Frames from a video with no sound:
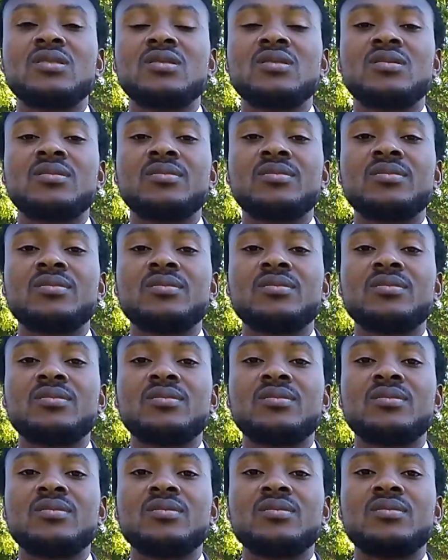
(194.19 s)

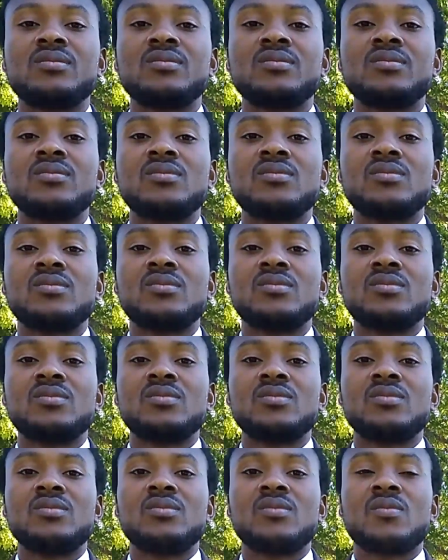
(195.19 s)

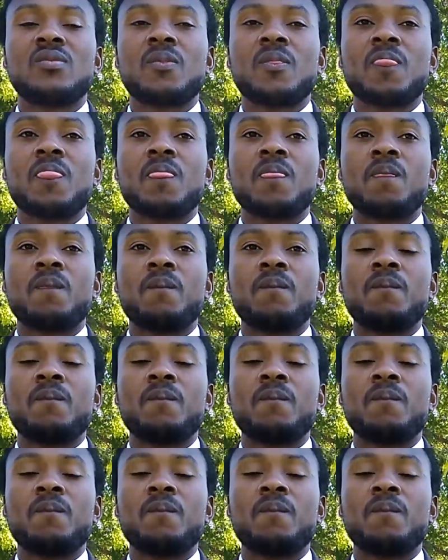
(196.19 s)
(silence)